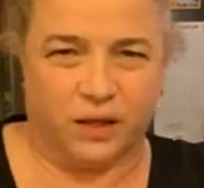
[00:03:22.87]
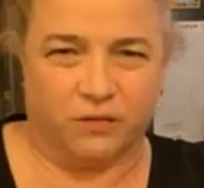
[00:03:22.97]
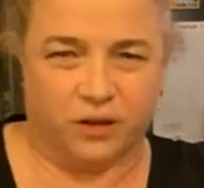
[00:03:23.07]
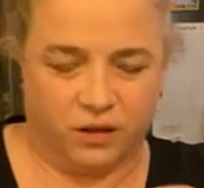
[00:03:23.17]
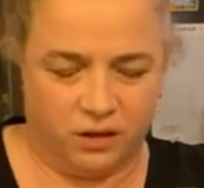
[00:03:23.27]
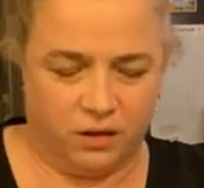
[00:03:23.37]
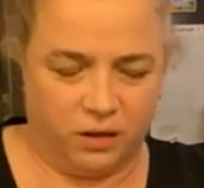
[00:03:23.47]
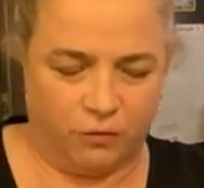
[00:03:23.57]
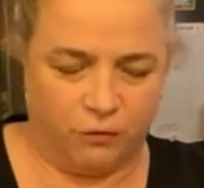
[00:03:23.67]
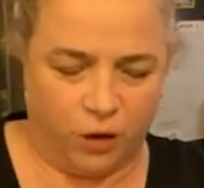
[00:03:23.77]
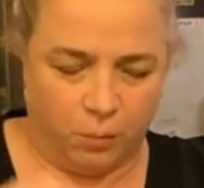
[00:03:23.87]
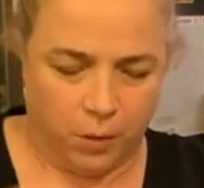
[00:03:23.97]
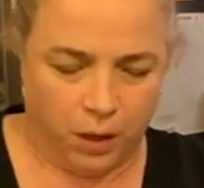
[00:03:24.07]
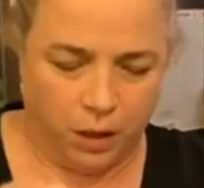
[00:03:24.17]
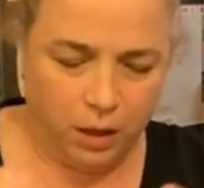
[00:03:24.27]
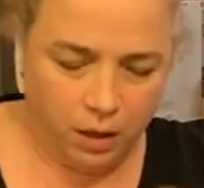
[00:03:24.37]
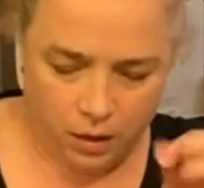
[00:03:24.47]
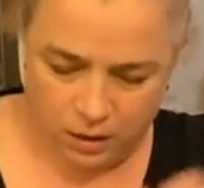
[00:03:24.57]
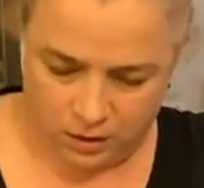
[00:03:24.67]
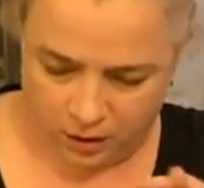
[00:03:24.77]
bit of a rub,
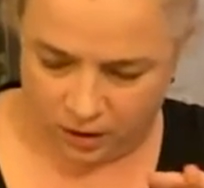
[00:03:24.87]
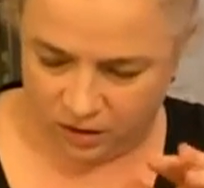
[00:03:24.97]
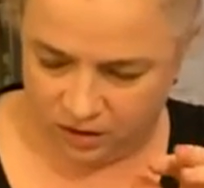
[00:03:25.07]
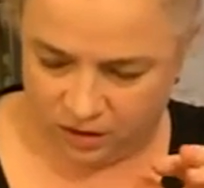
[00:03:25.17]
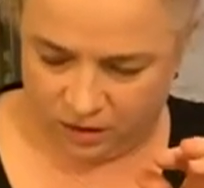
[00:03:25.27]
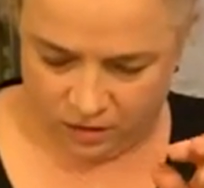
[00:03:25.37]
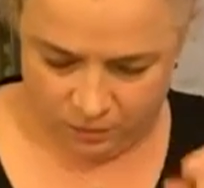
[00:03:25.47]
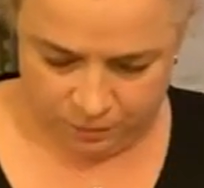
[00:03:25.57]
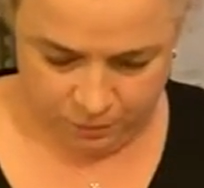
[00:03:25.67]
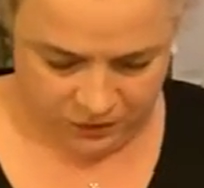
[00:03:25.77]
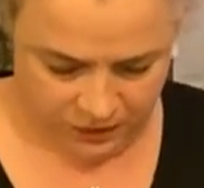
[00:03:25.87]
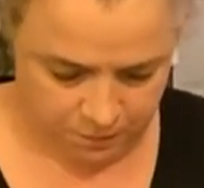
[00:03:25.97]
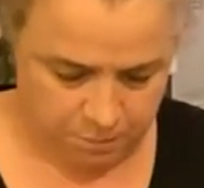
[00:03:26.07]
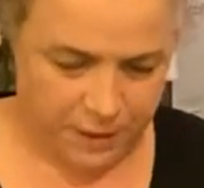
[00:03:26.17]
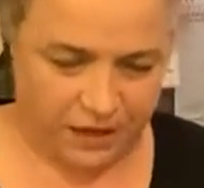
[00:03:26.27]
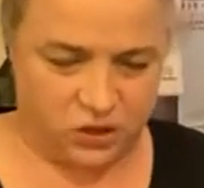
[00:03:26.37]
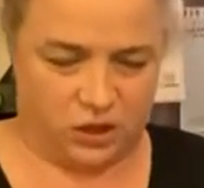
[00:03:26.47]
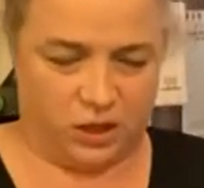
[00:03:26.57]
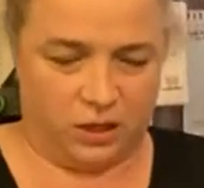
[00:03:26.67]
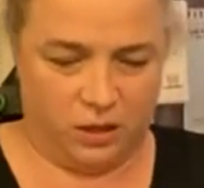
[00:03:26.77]
not a complete
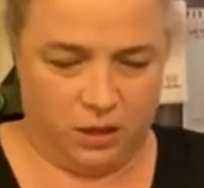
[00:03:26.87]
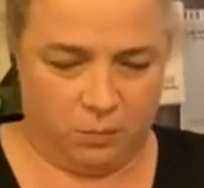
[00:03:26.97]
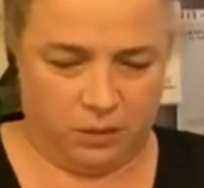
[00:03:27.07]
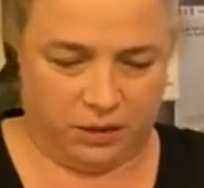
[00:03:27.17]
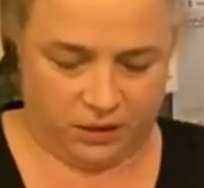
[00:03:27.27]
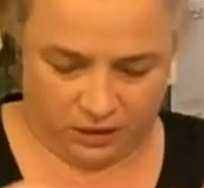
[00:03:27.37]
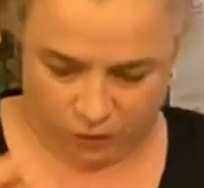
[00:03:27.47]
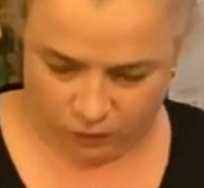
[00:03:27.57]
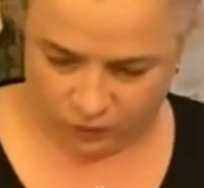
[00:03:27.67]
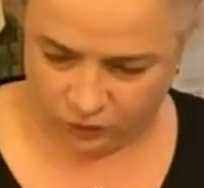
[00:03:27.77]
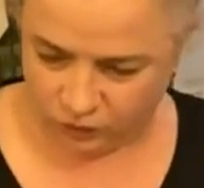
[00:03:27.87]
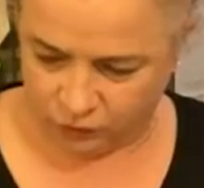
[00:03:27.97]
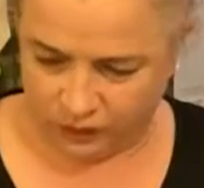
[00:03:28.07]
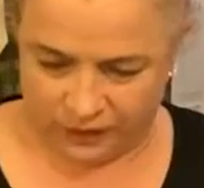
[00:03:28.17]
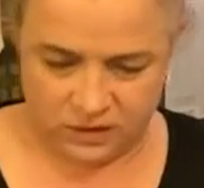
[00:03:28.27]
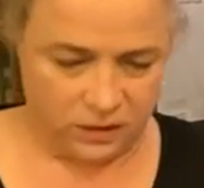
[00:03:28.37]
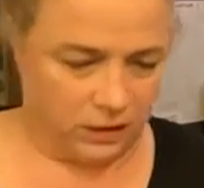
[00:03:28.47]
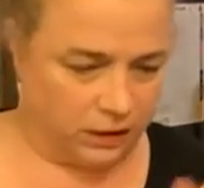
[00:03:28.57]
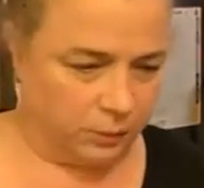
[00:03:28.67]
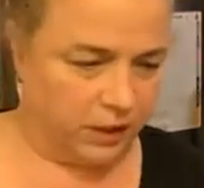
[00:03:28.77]
bashing, but letting the oils release
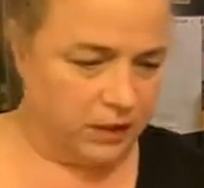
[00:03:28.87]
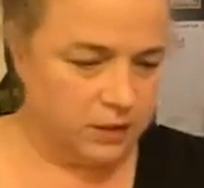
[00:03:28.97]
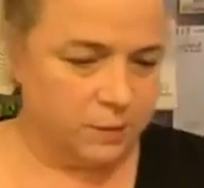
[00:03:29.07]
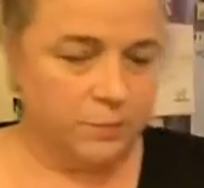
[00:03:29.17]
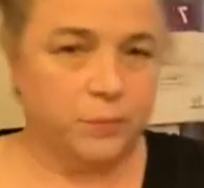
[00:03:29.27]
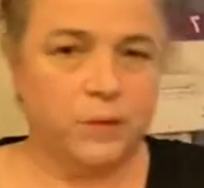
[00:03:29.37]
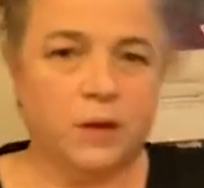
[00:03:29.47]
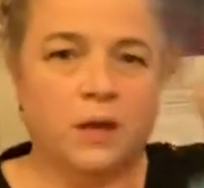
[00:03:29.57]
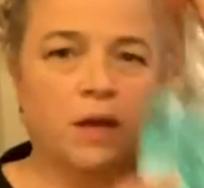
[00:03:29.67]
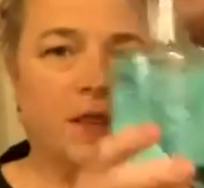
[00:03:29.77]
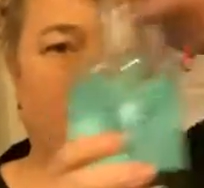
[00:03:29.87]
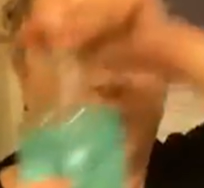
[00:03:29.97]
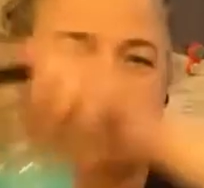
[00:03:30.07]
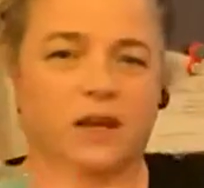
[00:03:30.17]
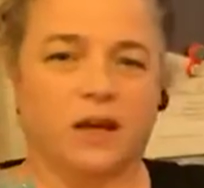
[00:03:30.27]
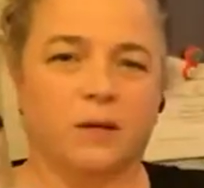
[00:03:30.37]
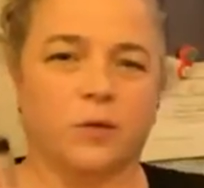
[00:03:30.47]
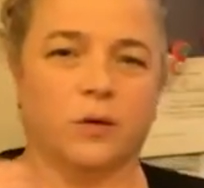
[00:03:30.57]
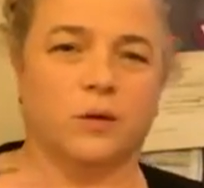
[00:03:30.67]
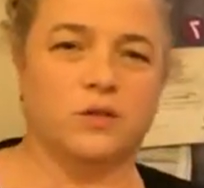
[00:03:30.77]
a little bit. And then
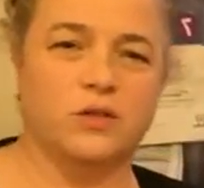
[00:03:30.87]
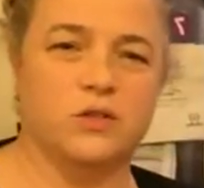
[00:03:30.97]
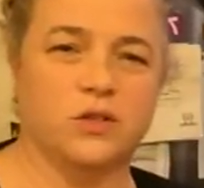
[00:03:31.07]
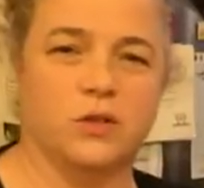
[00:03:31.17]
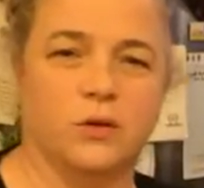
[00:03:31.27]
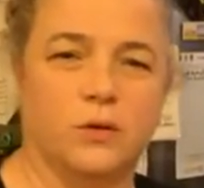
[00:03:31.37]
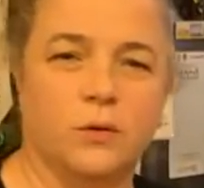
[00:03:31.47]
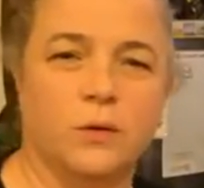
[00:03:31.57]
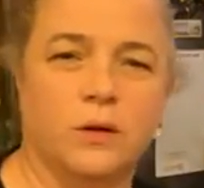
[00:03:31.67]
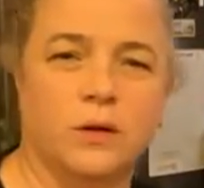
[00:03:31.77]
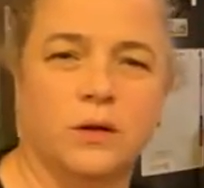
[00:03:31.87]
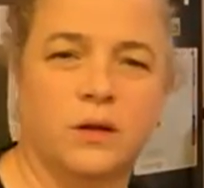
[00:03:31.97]
I'm going to do